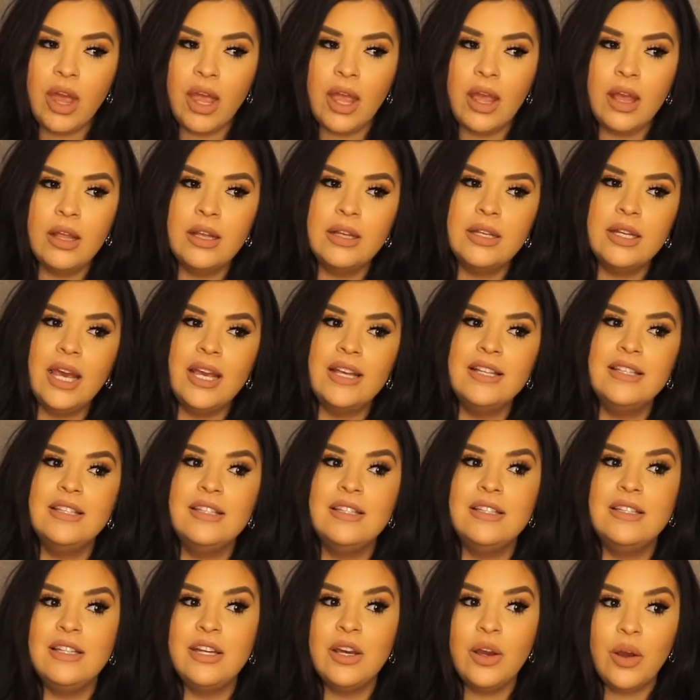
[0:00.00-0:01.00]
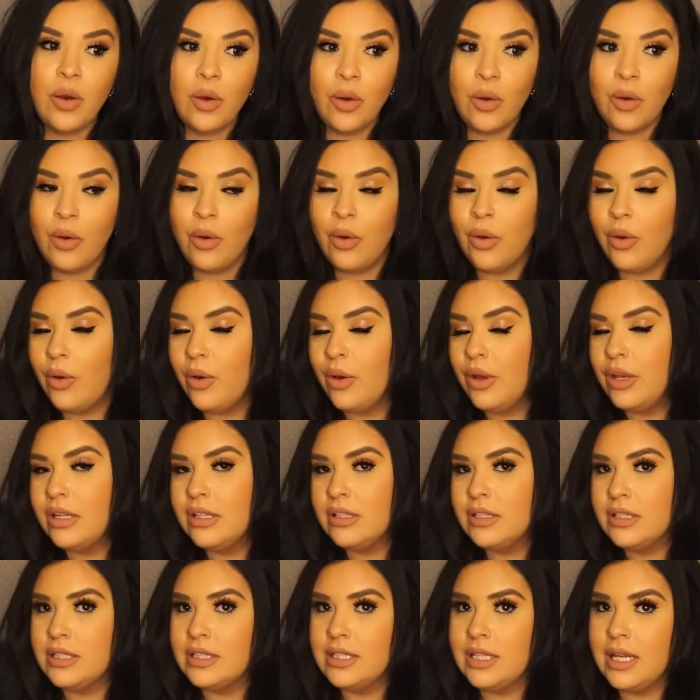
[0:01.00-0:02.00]
and I still
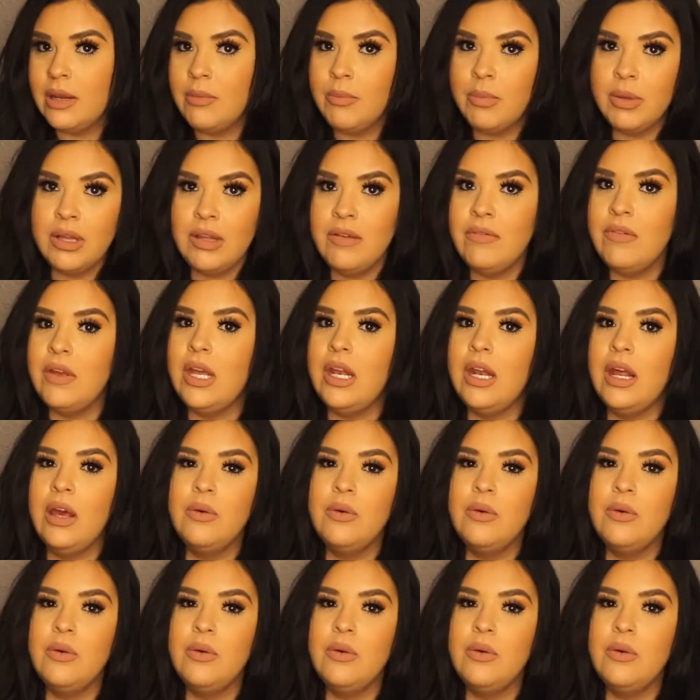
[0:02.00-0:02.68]
didn't believe it.